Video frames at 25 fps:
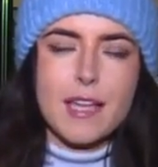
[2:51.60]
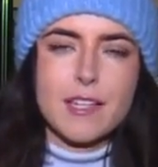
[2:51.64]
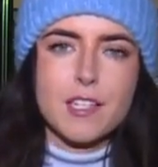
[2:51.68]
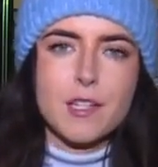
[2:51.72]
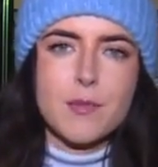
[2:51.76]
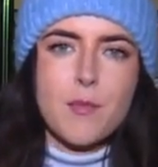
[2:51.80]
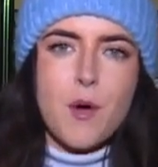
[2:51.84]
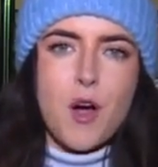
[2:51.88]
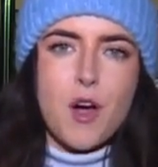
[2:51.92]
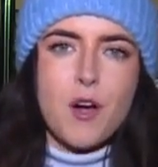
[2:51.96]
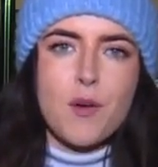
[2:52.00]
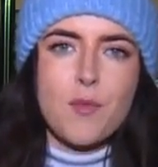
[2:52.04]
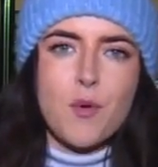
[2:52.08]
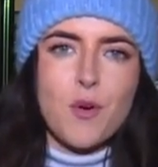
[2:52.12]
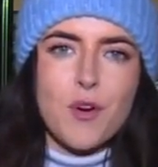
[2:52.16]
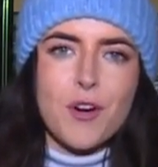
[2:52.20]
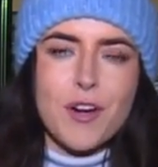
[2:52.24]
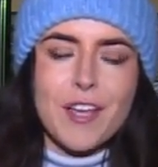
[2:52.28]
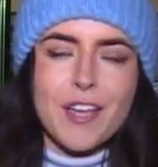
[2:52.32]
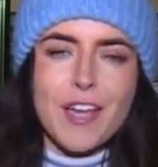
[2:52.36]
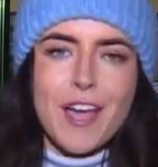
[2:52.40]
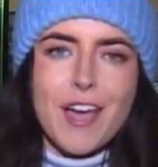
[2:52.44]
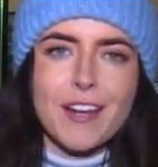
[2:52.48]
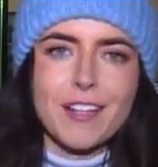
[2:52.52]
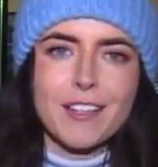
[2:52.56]
And tomorrow
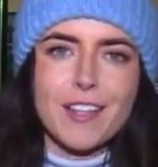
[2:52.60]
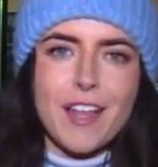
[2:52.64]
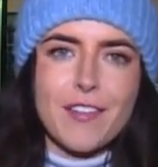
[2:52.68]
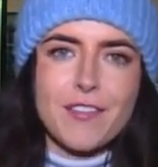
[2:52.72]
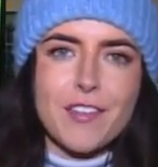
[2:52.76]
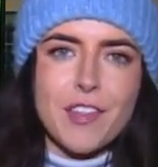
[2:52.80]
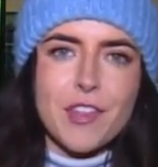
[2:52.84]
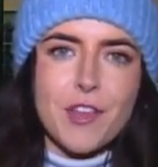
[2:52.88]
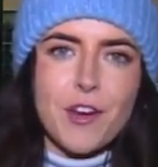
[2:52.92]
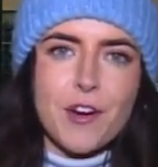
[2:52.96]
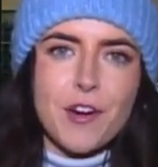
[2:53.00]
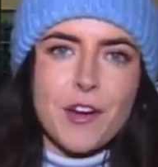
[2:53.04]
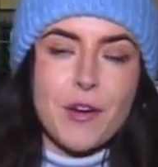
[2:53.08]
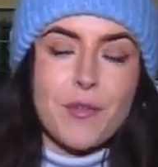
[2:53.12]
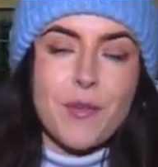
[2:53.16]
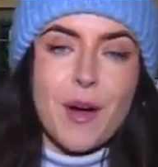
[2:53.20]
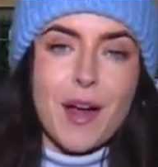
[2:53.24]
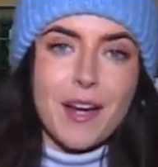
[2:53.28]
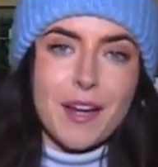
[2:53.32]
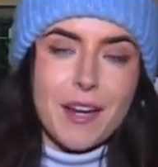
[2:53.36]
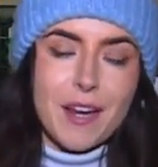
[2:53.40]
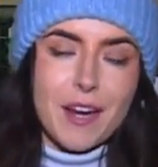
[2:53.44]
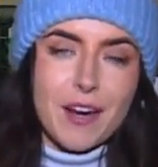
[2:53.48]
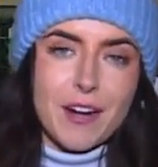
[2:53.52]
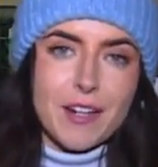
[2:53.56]
morning at 11:30
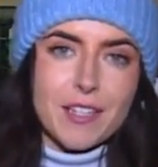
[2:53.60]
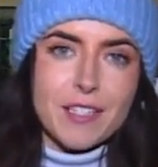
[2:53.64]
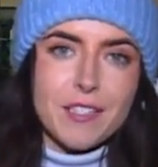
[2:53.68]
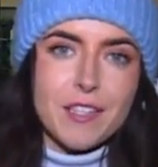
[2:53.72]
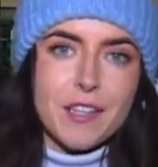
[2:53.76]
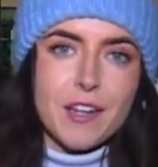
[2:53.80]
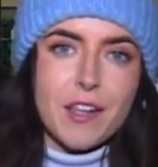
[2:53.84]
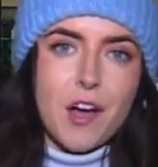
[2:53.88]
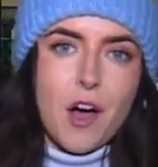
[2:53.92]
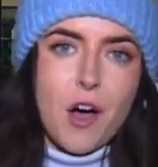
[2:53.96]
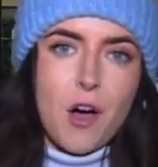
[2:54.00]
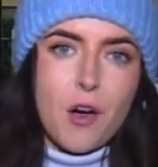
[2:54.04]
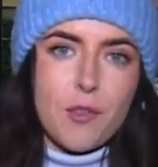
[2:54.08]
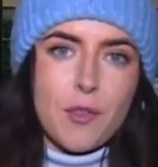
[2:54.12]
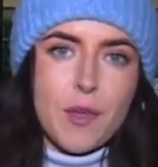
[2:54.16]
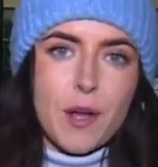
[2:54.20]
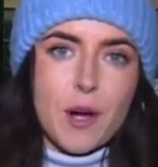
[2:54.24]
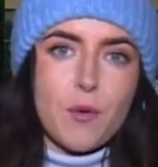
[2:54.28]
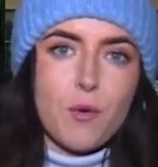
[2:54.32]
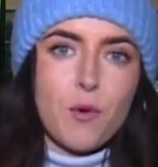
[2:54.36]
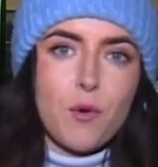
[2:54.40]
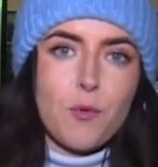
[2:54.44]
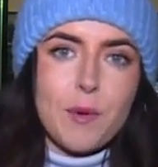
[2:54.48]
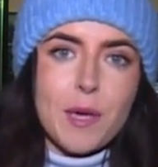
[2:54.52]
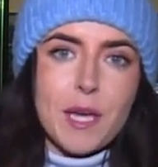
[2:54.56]
right here at City Hall
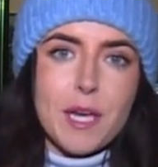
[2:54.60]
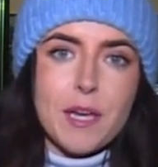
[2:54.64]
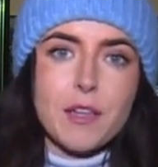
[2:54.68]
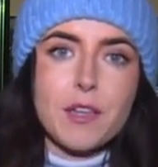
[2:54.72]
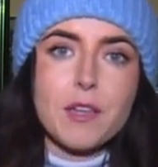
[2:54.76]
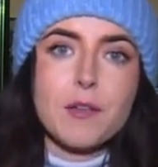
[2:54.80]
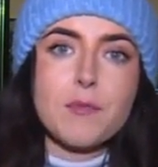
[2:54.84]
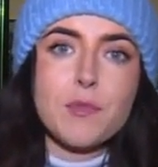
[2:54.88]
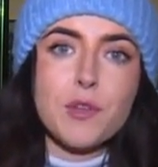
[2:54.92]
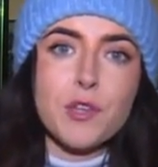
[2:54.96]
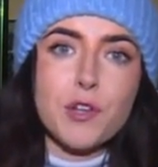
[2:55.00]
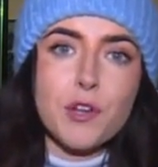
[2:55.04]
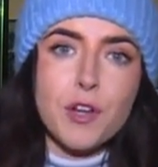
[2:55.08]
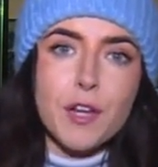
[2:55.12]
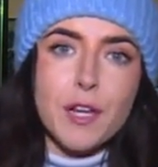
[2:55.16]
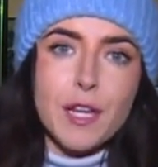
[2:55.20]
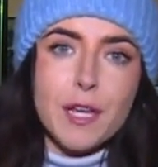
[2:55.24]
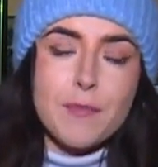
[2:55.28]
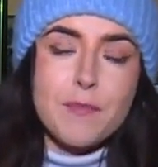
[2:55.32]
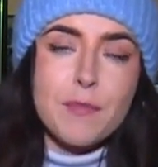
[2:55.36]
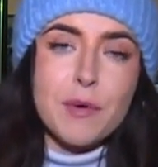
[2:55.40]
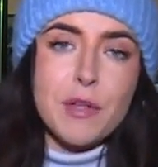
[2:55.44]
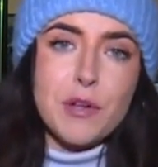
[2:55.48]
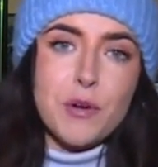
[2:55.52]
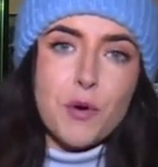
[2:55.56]
there will be a
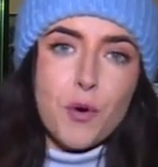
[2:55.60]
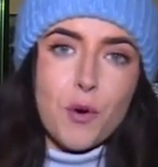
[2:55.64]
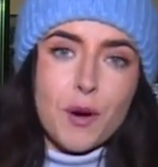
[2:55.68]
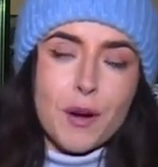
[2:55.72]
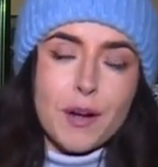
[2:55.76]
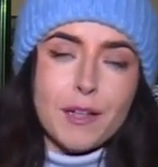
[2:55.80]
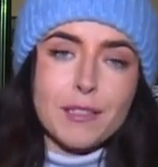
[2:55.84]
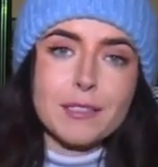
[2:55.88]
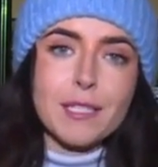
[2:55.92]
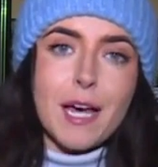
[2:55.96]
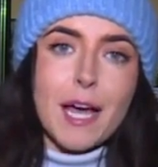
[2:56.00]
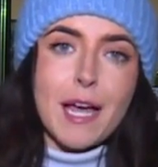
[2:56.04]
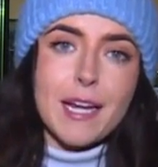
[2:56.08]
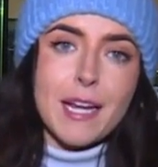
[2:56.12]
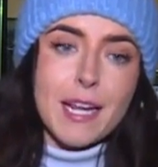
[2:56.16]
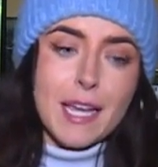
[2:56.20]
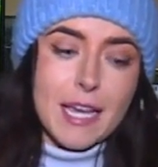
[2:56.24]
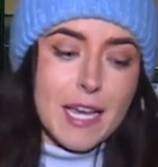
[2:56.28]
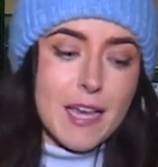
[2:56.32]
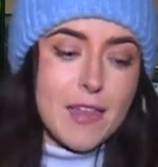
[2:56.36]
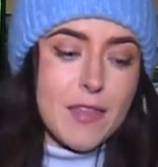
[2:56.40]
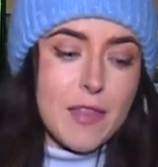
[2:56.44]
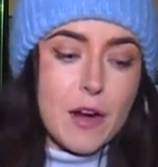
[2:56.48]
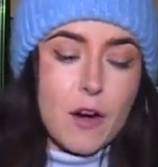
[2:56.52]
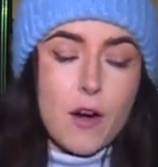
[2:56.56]
community menorah
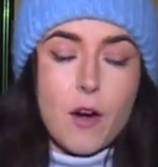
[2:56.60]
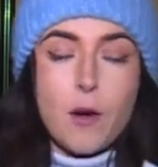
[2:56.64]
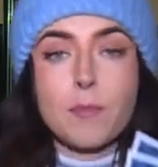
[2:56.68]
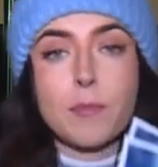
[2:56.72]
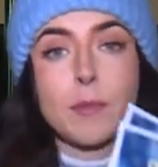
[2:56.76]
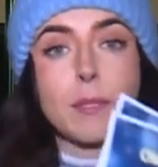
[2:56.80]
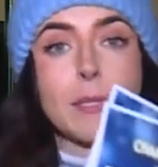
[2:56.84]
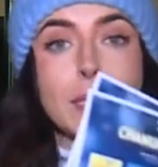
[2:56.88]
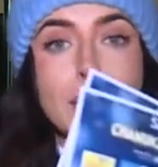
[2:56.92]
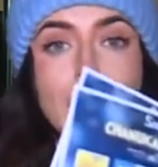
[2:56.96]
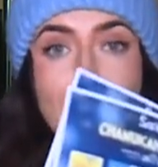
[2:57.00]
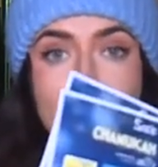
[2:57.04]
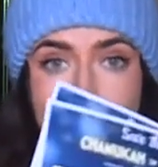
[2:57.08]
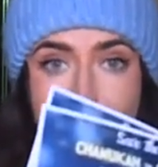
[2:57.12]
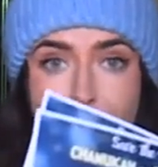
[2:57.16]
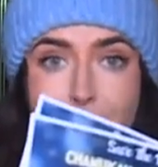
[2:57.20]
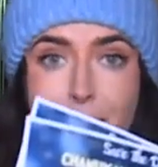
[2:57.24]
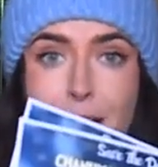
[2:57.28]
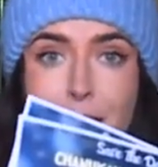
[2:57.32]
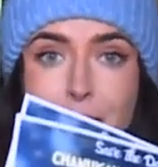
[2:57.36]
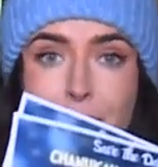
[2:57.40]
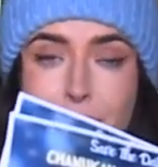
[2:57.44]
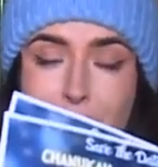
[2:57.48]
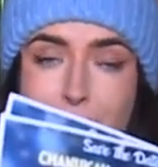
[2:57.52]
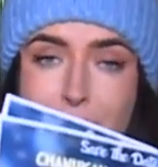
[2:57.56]
lighting and there are
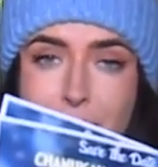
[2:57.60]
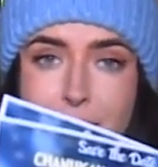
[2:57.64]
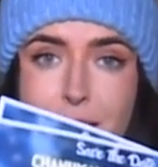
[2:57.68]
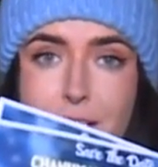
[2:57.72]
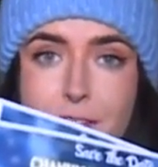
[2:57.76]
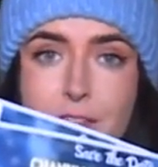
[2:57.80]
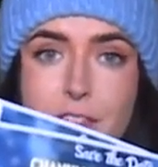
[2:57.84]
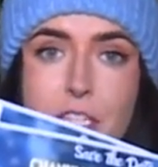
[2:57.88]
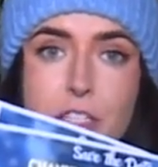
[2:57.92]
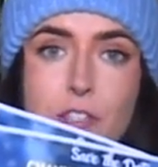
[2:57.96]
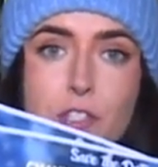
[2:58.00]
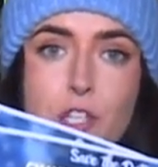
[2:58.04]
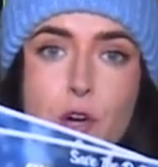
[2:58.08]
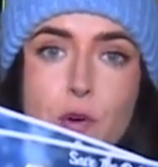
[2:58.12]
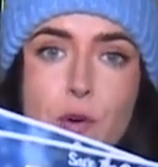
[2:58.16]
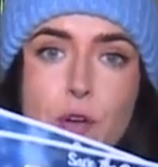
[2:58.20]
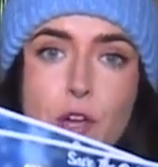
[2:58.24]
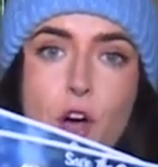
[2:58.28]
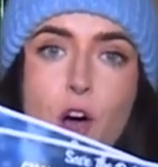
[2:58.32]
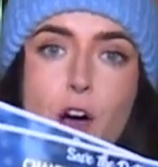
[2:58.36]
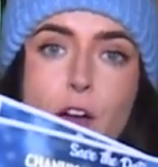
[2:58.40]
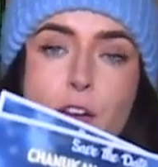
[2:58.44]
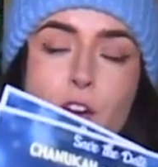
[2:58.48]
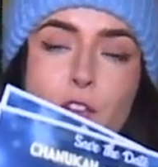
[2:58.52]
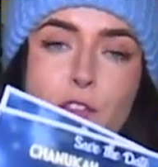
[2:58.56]
plenty of activities
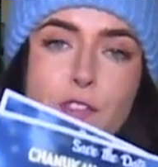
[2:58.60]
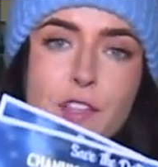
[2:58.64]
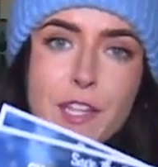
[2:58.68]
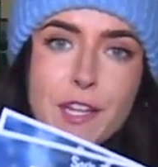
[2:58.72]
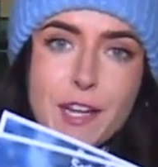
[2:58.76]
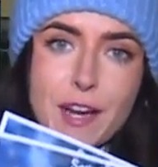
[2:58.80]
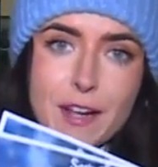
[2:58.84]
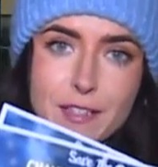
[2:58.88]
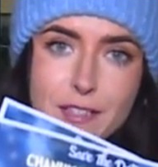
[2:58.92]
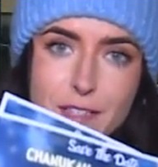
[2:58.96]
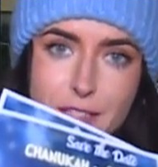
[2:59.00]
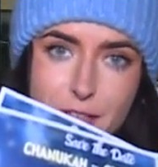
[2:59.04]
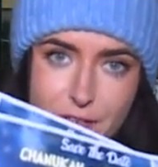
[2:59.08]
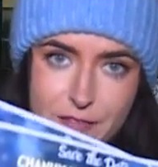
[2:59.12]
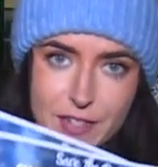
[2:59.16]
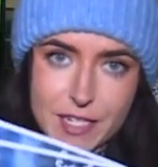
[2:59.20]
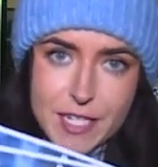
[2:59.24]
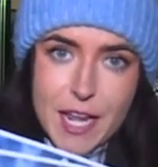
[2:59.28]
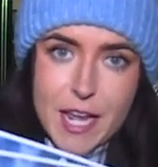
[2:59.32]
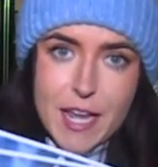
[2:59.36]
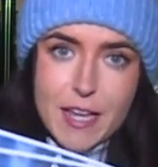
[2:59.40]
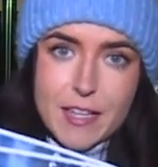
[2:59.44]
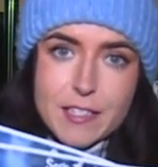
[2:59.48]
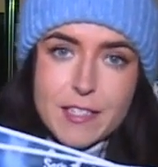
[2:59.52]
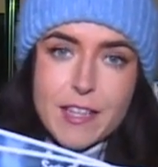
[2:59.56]
going on over the next
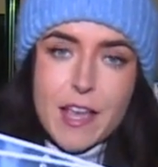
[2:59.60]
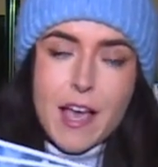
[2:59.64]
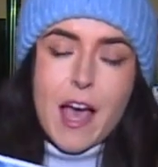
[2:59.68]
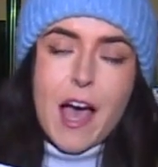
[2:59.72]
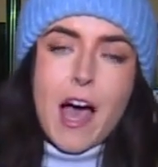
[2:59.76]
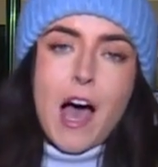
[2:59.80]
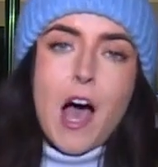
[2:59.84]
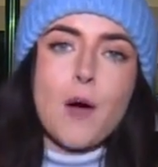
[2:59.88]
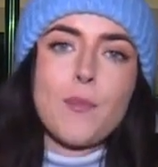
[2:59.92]
7 days.